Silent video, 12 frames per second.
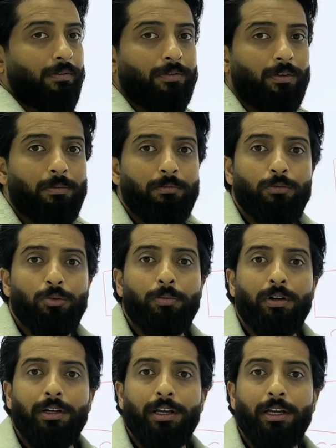from
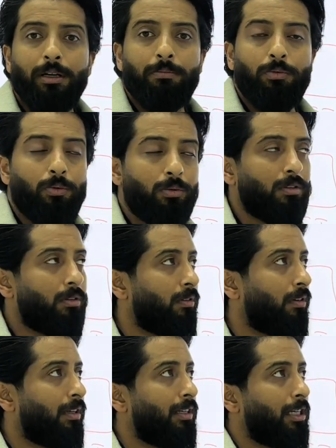Dubai airport,
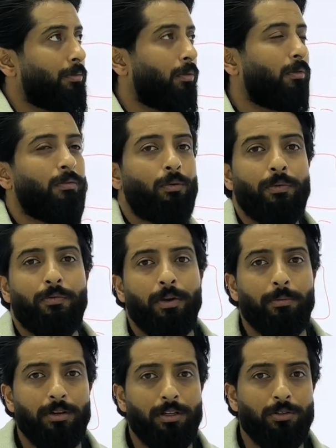it takes about
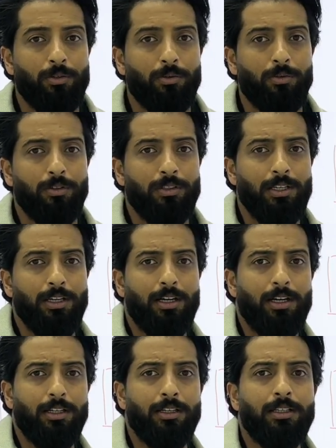45 minutes to Siniya
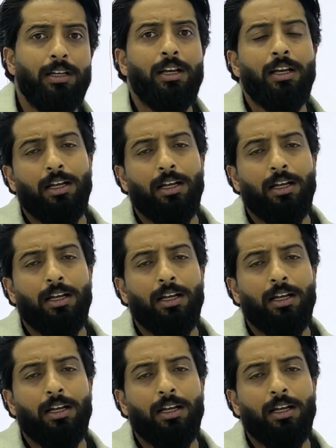Island